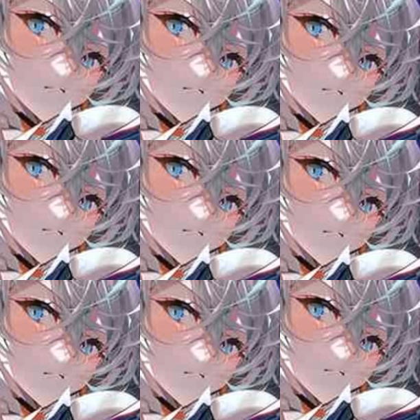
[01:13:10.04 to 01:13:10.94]
up from the
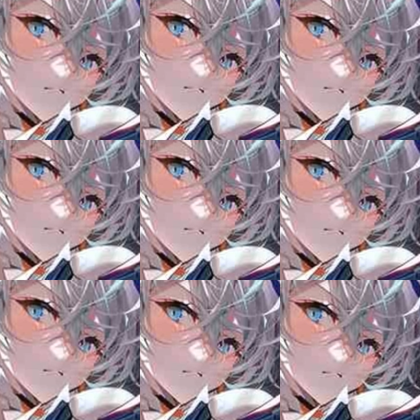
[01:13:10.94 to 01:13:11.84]
throne.
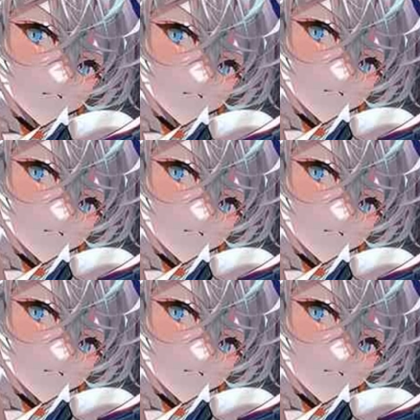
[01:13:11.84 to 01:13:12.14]
His